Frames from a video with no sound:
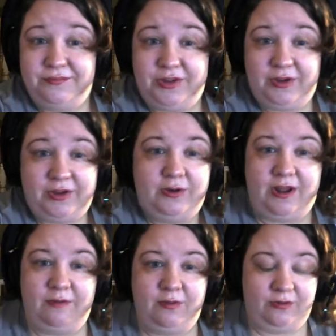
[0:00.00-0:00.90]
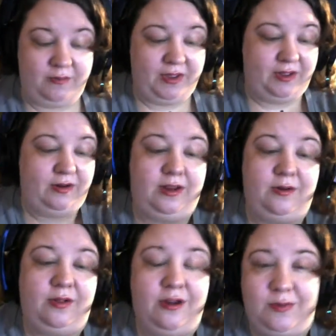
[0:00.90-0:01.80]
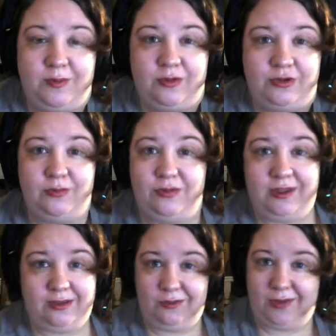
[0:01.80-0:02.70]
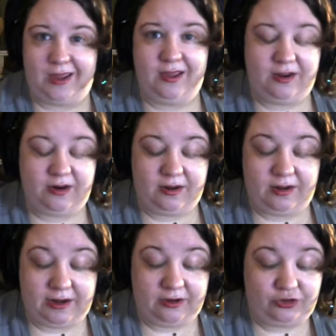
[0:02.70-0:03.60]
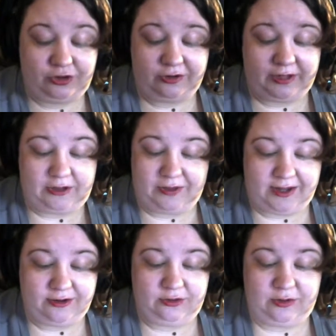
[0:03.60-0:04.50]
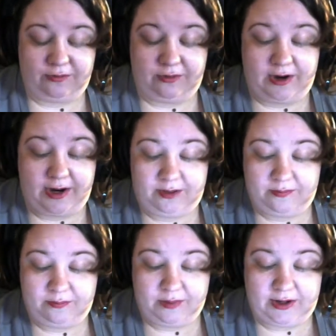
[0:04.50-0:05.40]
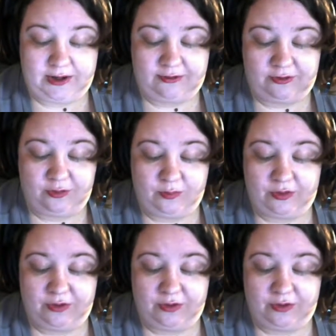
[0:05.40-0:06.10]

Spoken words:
You can recover from it. And a lot of people don't think you can, and surely you can't do it overnight, but it's doable.